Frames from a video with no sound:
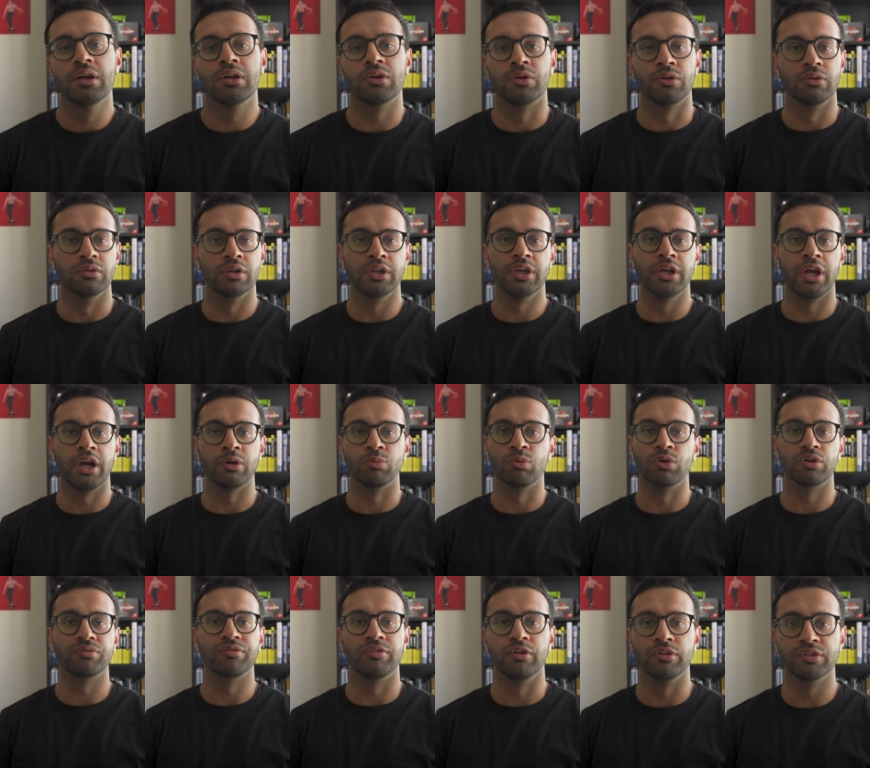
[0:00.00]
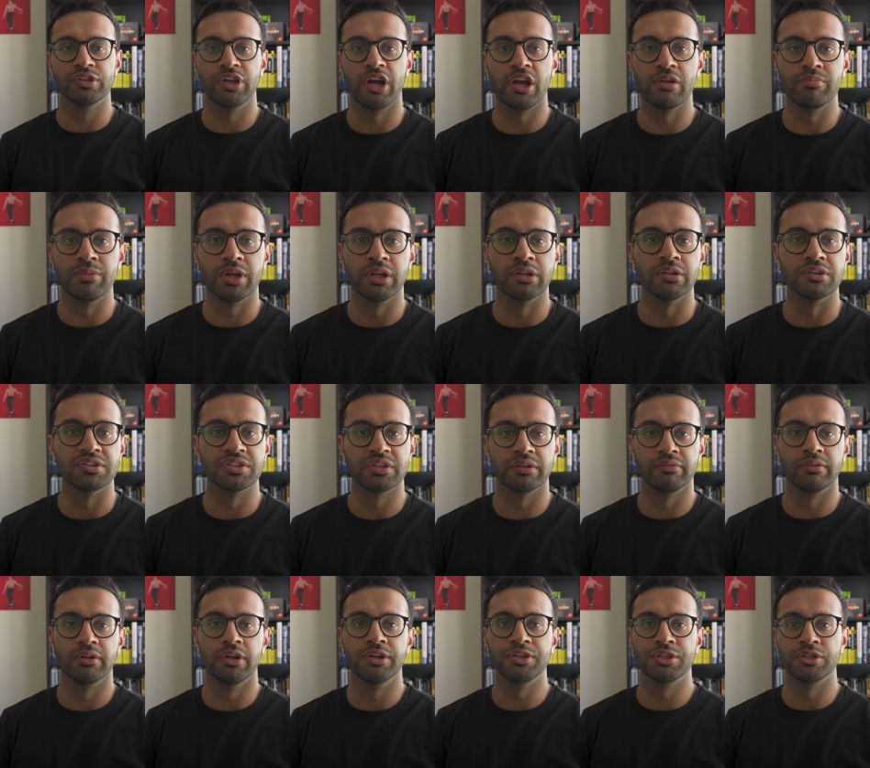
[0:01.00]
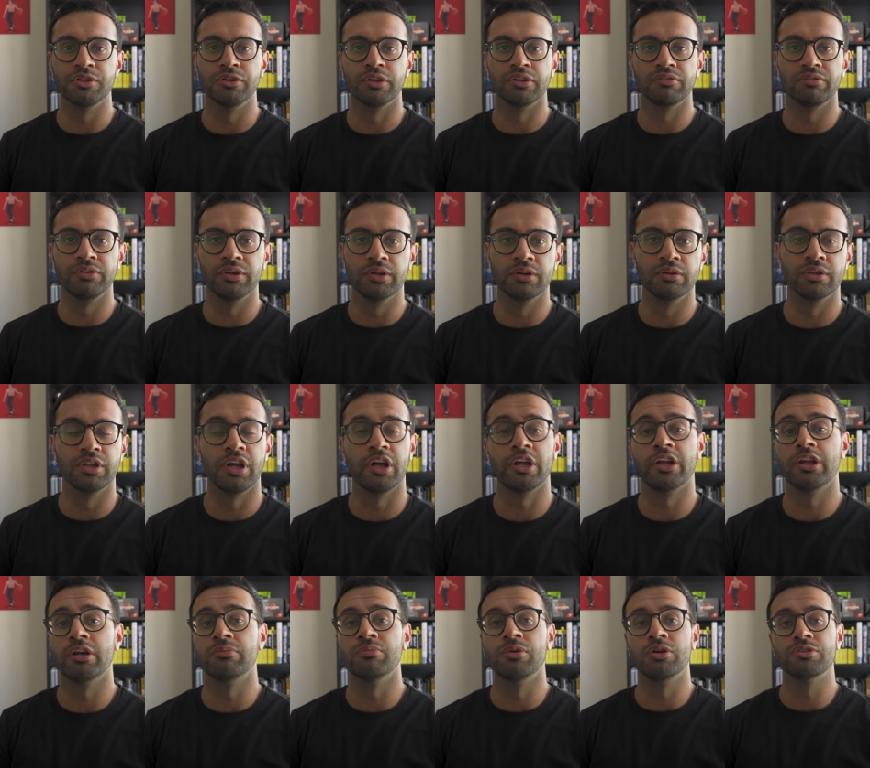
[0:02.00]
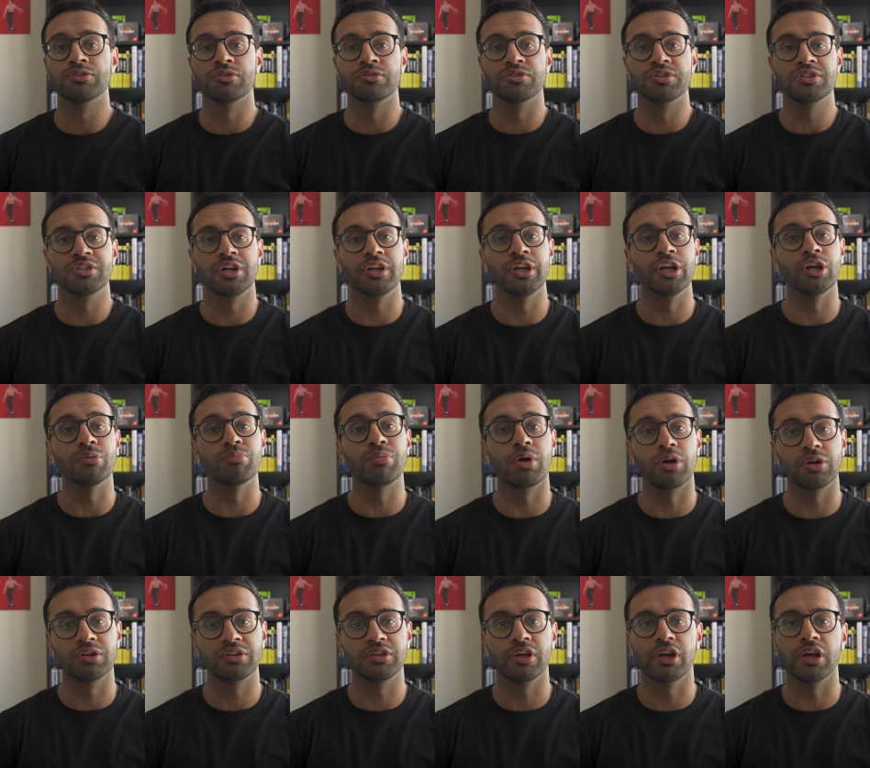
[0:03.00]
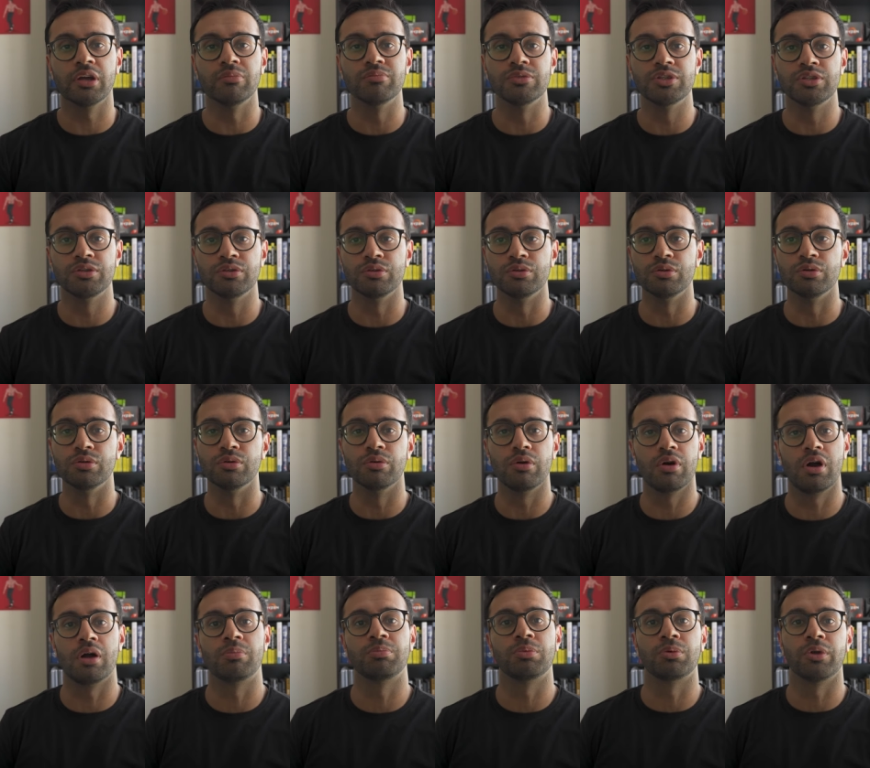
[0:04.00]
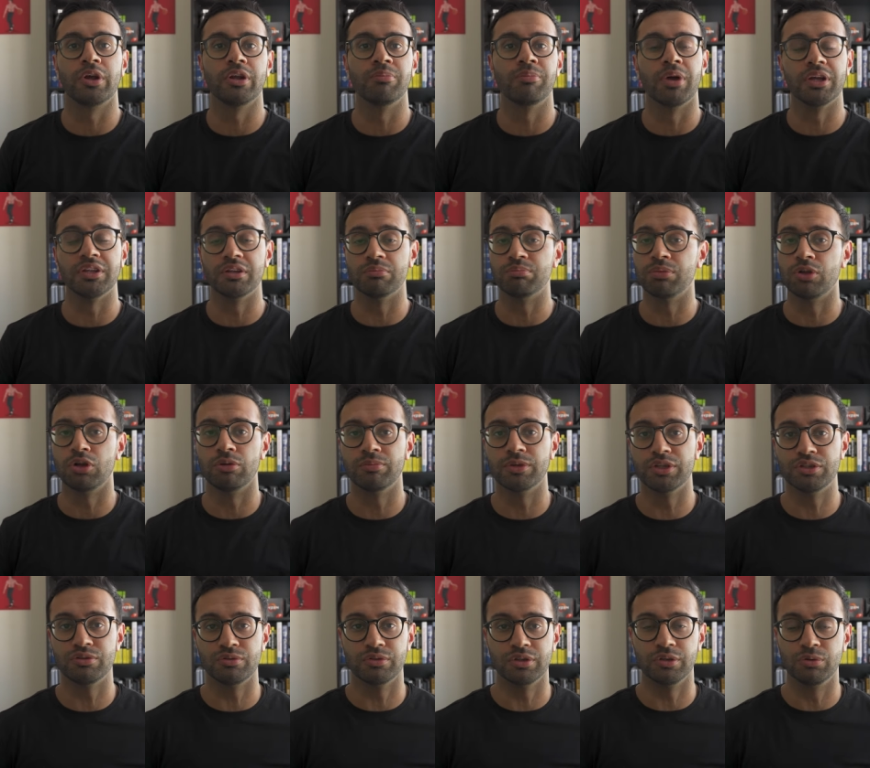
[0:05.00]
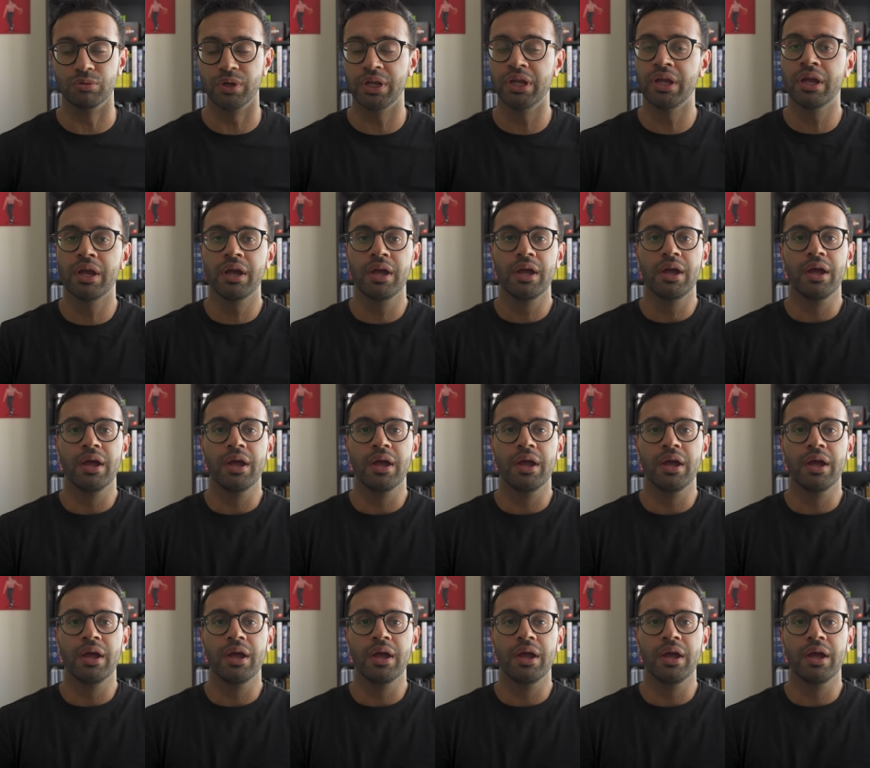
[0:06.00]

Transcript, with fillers: Currently, I work full-time in the civil engineering field and I'm also studying part-time to upgrade my diploma to a degree.